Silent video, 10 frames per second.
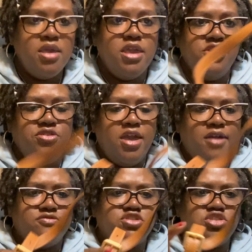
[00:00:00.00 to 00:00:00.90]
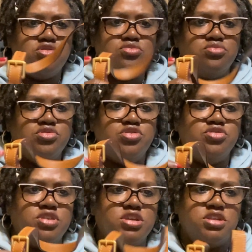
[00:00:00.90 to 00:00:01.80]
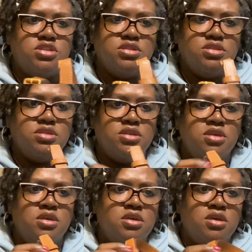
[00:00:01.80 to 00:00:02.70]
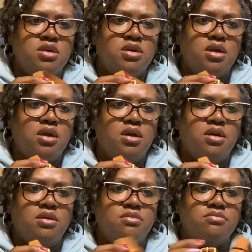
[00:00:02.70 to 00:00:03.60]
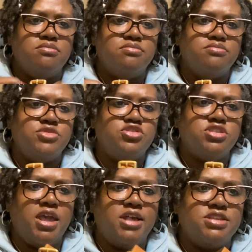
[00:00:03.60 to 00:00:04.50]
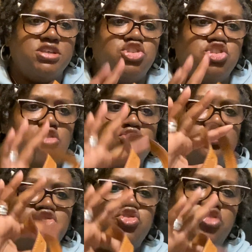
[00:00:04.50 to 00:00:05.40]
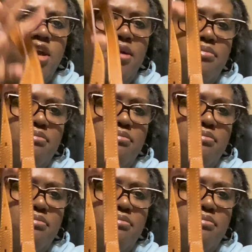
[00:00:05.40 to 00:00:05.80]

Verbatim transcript: And you have two. You can um, Use it as a shoulder strap